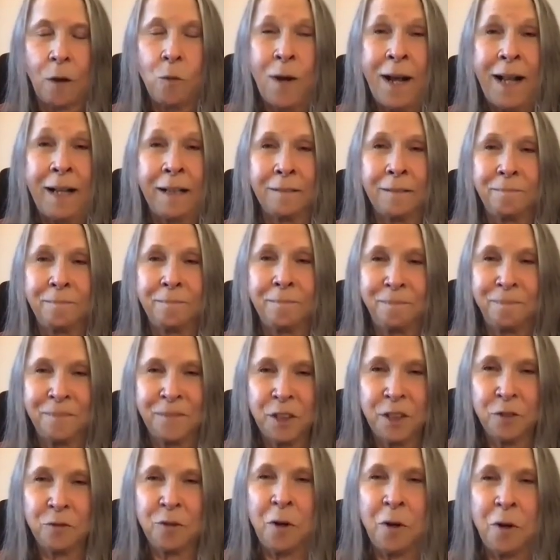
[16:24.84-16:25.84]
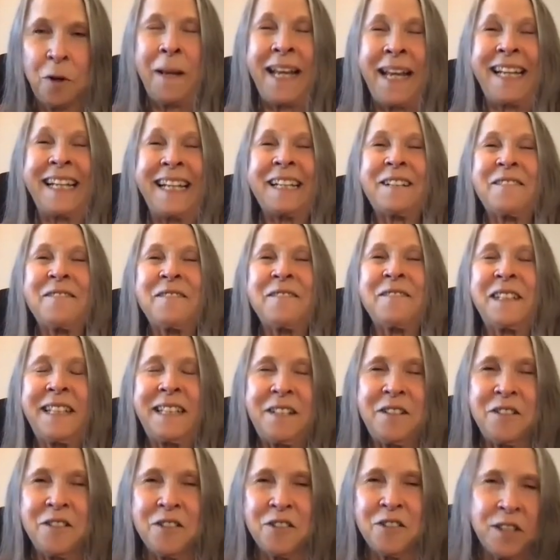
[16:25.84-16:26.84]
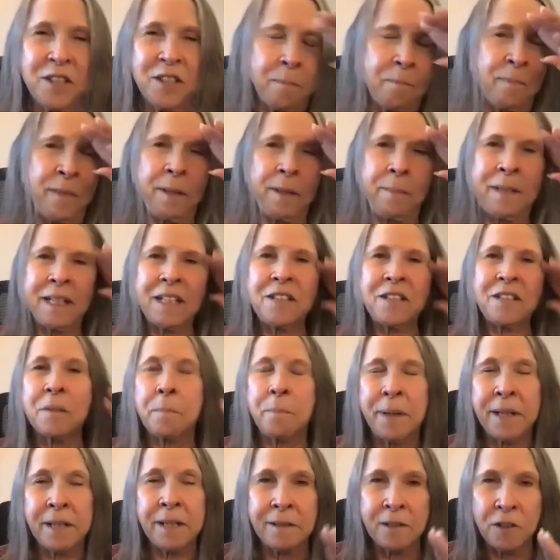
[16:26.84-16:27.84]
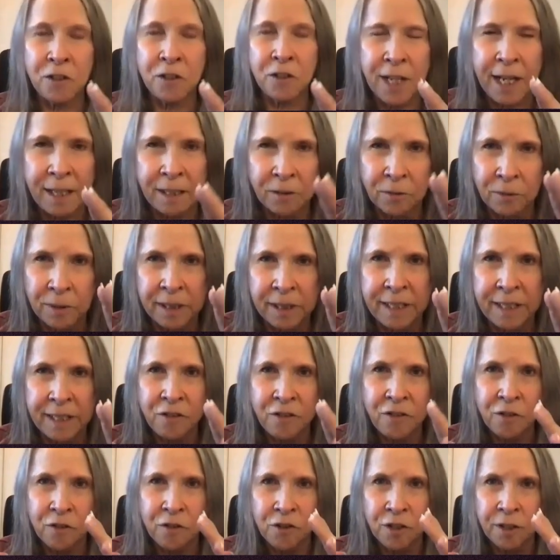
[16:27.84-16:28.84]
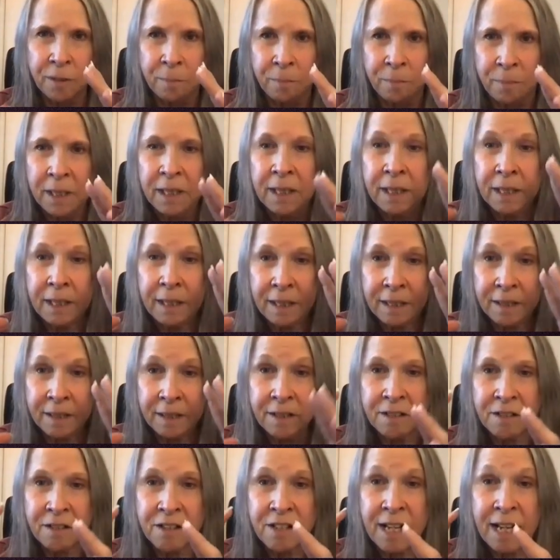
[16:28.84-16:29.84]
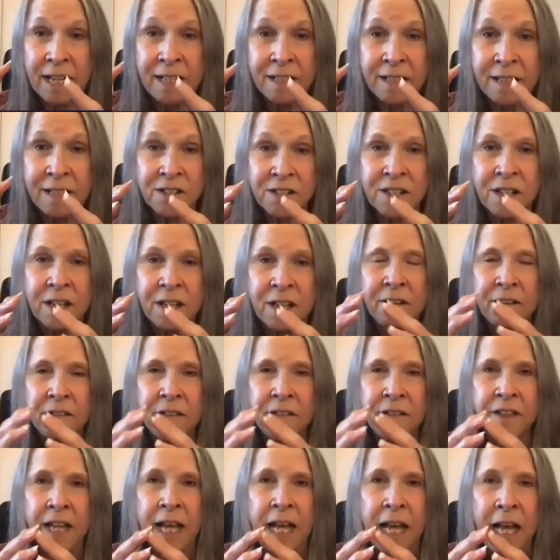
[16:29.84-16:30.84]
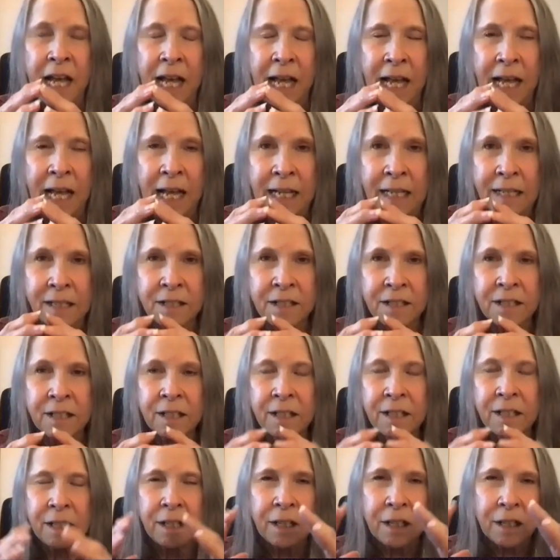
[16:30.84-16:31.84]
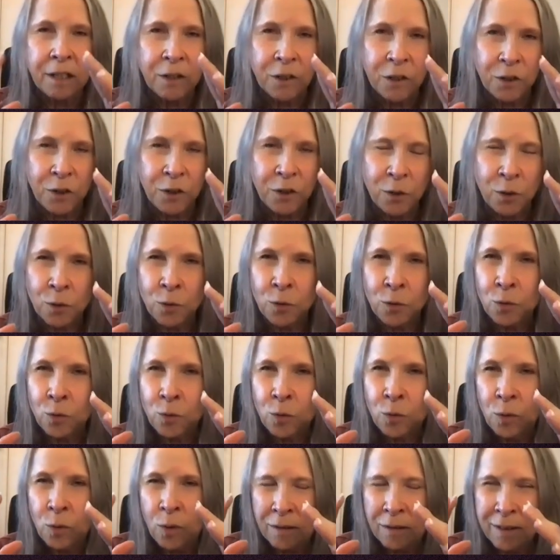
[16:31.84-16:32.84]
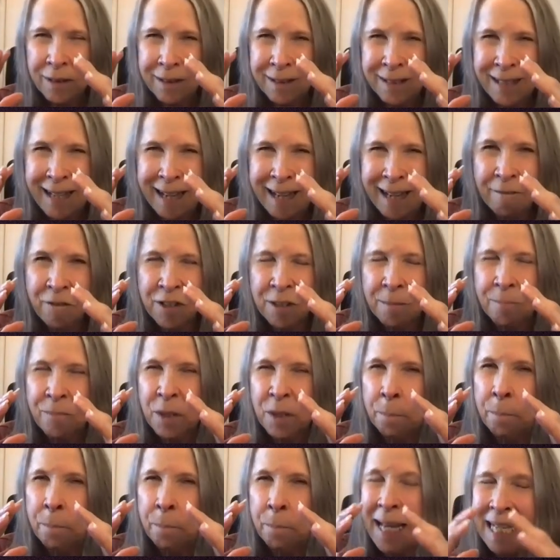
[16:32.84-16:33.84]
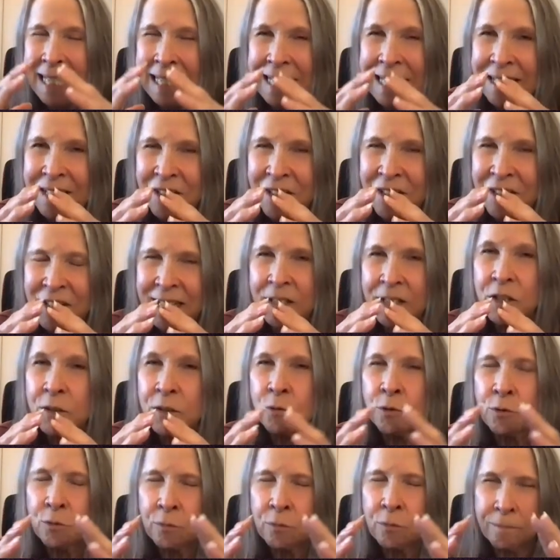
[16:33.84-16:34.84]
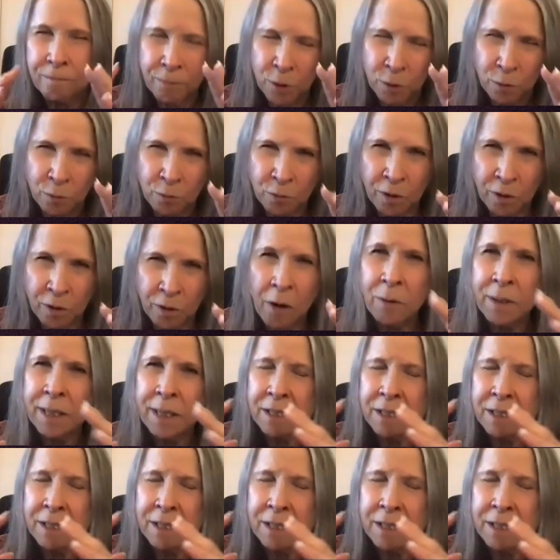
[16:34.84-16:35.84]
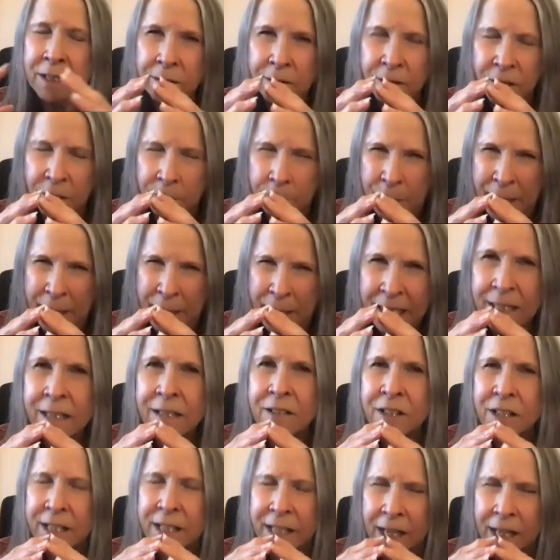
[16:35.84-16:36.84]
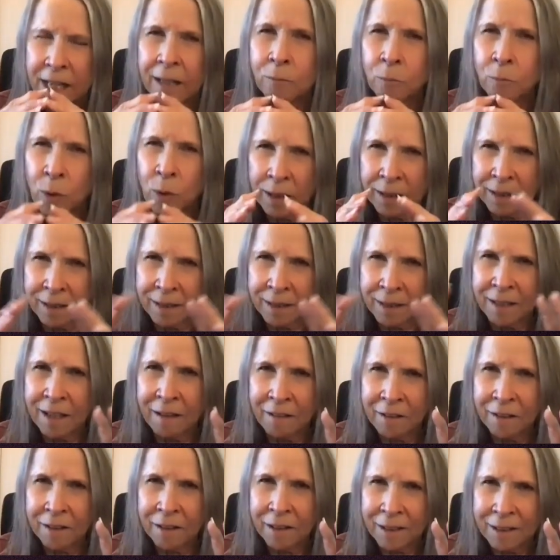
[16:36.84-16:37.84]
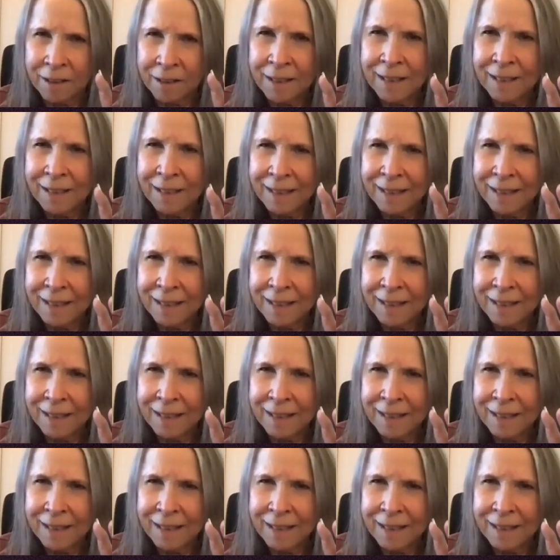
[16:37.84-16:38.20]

speak well. More. The romantic relationship mimics the parent child relationship in the sense that you some dependency you you grow into dependency on one another